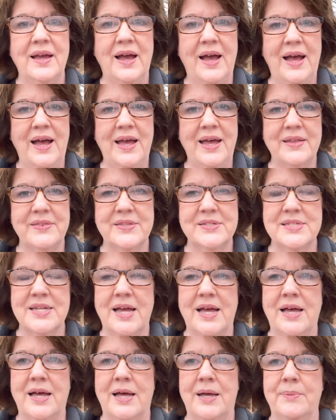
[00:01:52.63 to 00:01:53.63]
I had the
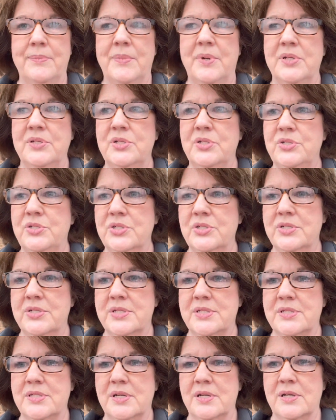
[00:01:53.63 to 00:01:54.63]
time to
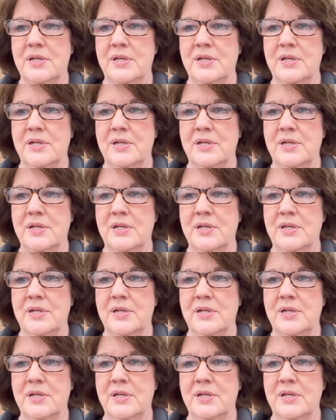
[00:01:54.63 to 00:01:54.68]
just